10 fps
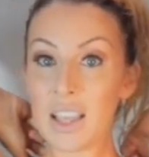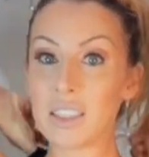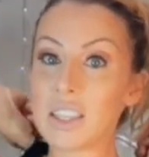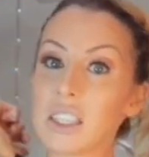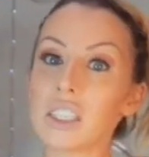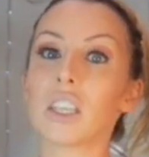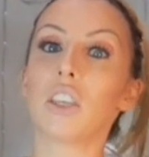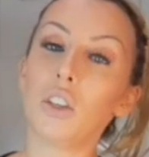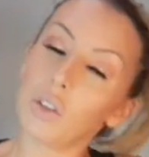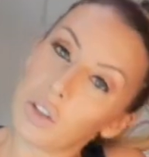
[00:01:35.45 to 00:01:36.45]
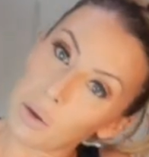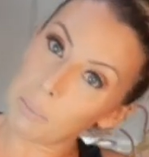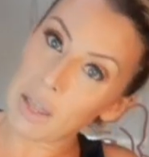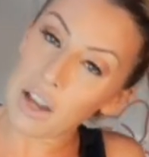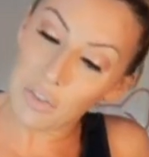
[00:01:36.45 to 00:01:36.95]
This is a cute little
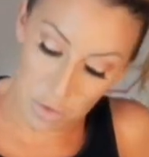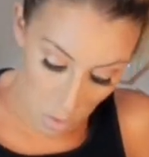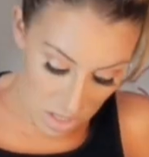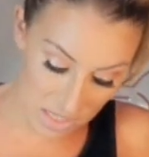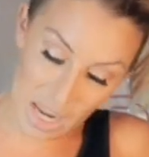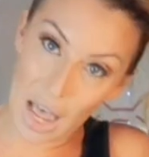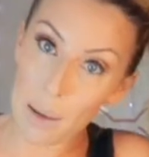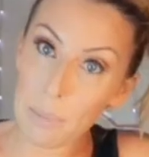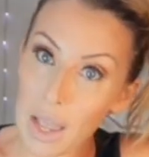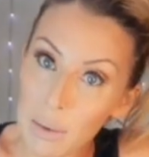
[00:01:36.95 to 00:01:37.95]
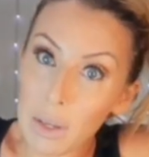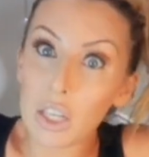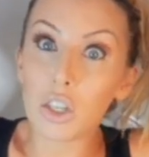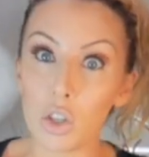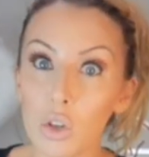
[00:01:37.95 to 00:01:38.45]
Pink Floyd top. I'm a
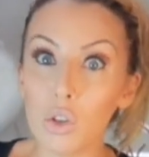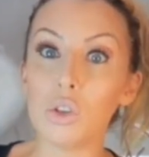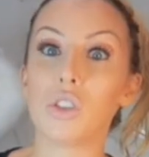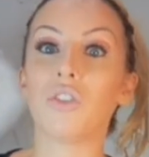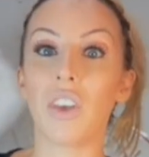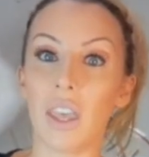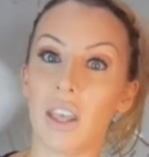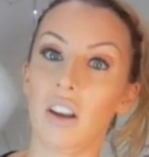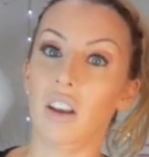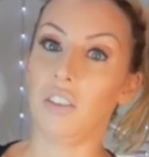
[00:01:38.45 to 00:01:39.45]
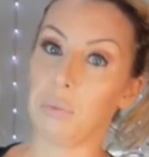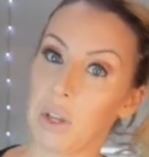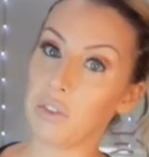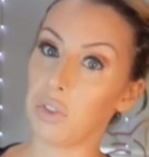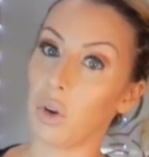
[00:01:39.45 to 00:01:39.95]
huge fan of
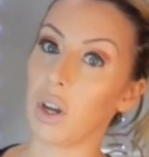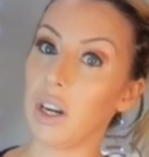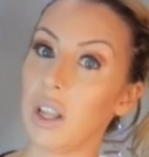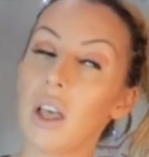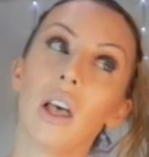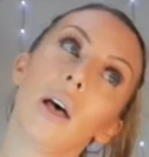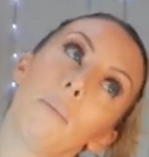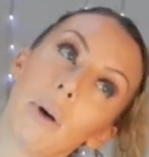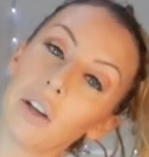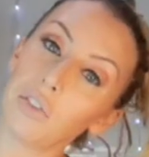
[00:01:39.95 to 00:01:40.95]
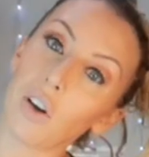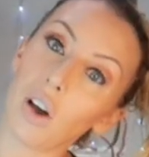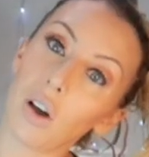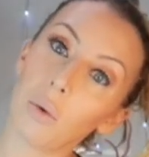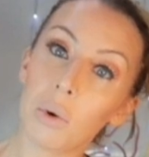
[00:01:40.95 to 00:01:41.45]
Pink Floyd. By
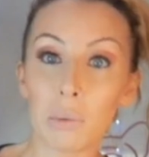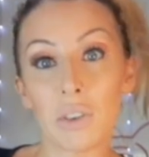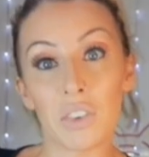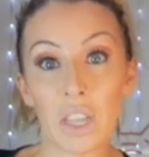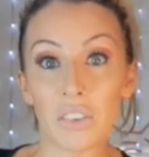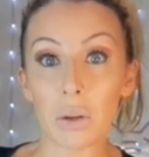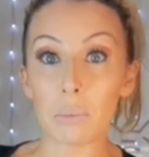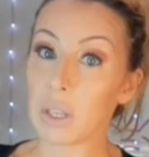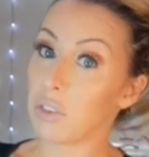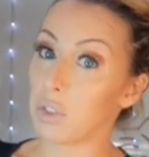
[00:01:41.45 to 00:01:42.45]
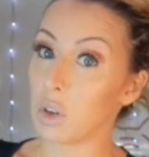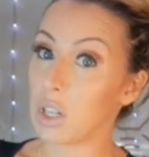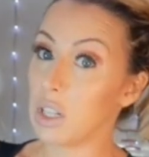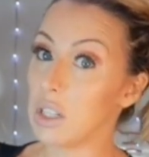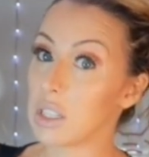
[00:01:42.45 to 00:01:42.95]
far, one of my favorite Pink
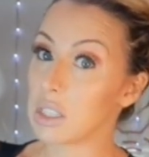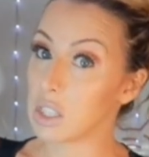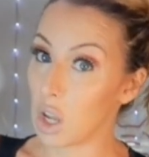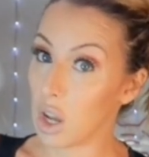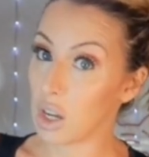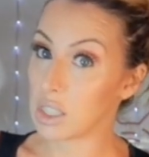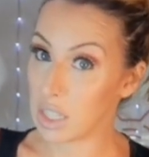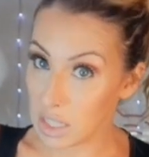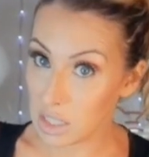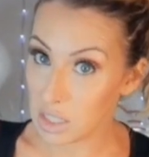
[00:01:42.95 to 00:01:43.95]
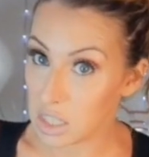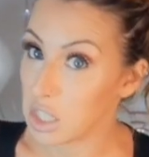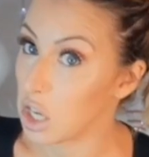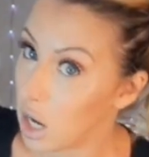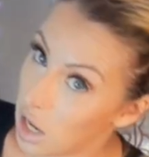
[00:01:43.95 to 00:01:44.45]
Floyd songs is
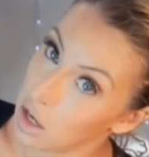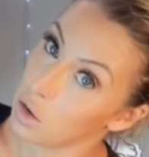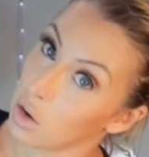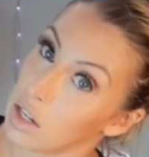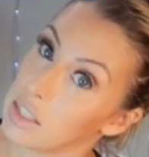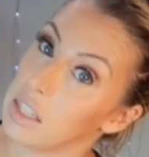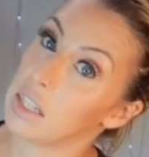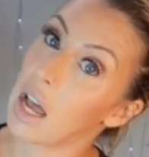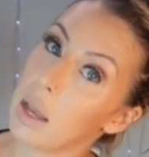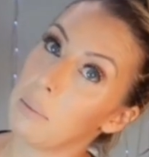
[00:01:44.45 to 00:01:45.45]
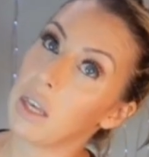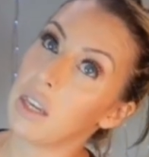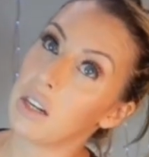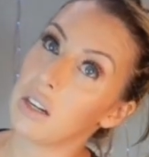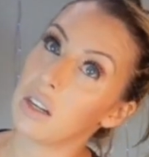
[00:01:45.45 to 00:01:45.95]
Shine On You Crazy
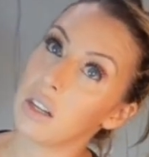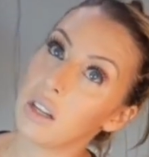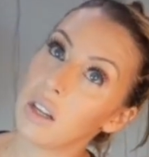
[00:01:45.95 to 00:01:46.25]
Diamond.